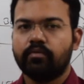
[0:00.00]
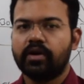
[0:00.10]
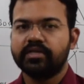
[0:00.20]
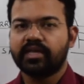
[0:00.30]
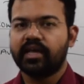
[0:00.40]

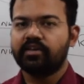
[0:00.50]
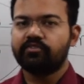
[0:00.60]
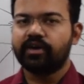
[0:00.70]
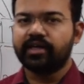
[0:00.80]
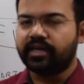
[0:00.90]
what is
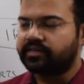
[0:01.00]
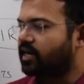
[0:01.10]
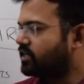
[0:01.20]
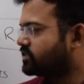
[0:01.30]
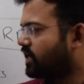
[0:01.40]
NFIA,
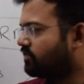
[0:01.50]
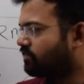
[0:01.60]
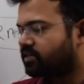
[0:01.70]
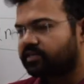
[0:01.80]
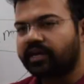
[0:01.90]
that is net
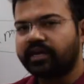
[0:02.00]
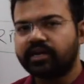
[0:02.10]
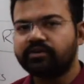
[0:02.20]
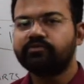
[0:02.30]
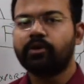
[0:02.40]
factor
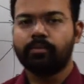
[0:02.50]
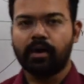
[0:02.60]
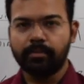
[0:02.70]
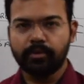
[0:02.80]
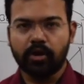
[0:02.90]
income from
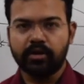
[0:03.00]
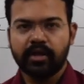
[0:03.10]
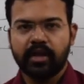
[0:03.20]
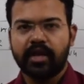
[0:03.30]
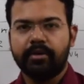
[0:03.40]
abroad.
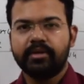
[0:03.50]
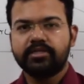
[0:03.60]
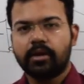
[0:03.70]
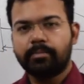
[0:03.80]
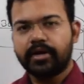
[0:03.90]
It
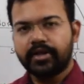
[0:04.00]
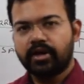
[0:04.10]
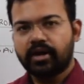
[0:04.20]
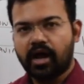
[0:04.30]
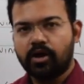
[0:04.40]
means a
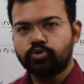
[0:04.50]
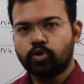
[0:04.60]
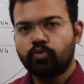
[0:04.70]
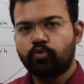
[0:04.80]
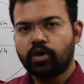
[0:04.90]
particular
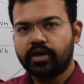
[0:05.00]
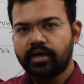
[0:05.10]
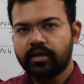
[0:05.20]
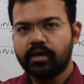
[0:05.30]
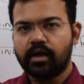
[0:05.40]
household
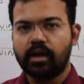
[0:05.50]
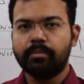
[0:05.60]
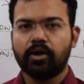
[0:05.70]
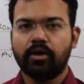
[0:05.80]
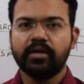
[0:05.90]
working
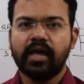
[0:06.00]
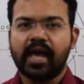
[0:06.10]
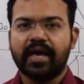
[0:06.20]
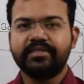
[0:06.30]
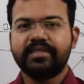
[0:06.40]
abroad
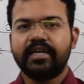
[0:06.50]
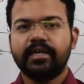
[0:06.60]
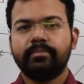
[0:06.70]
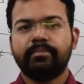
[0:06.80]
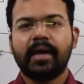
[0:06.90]
and
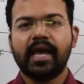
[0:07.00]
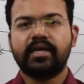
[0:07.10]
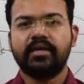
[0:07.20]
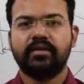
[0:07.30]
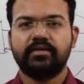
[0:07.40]
sending
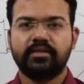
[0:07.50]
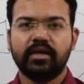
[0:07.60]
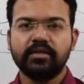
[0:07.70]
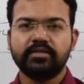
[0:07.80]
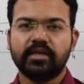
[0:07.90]
back
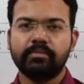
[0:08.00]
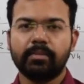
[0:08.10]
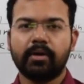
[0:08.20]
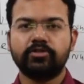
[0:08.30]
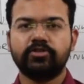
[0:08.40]
the some
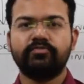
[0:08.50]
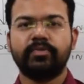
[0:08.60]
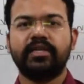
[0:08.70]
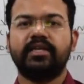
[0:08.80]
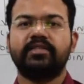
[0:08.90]
amount of
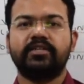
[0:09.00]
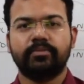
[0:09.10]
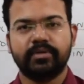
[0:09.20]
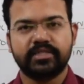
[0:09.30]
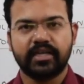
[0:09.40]
money in the
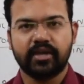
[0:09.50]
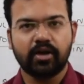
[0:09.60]
domestic